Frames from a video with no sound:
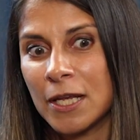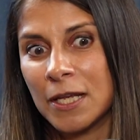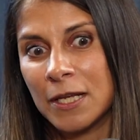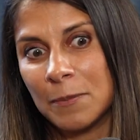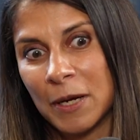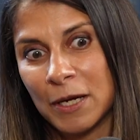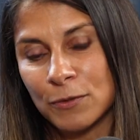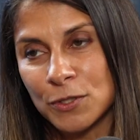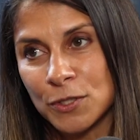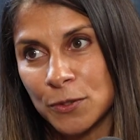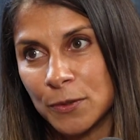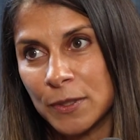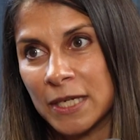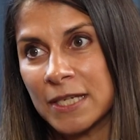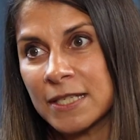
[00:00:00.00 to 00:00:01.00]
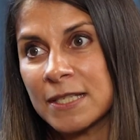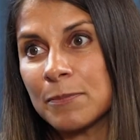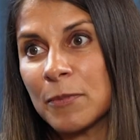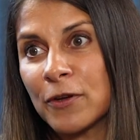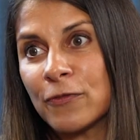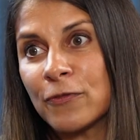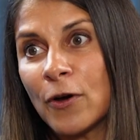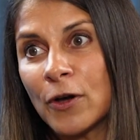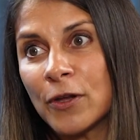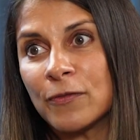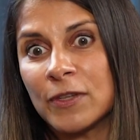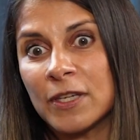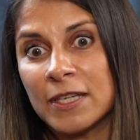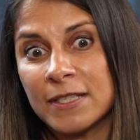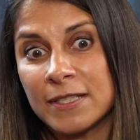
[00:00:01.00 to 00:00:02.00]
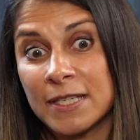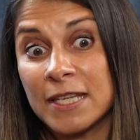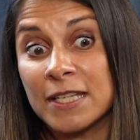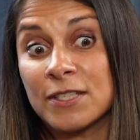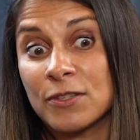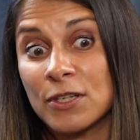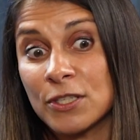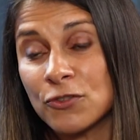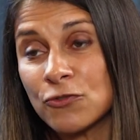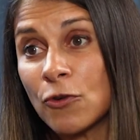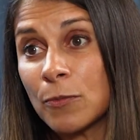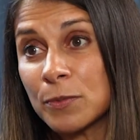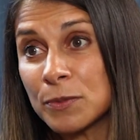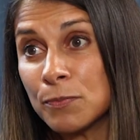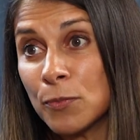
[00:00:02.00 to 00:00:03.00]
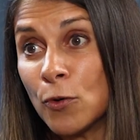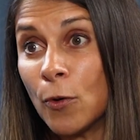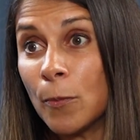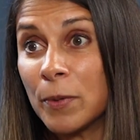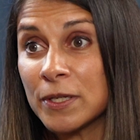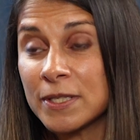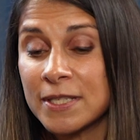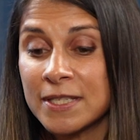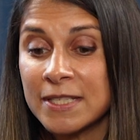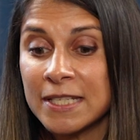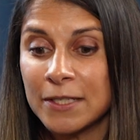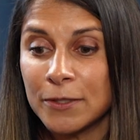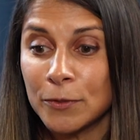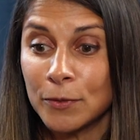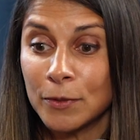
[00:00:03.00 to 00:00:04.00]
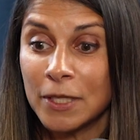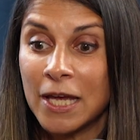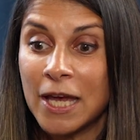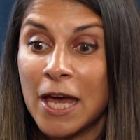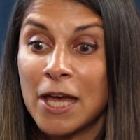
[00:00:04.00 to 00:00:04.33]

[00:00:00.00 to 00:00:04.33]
in about 2 years. And by 5 years, it's dropped more, but still,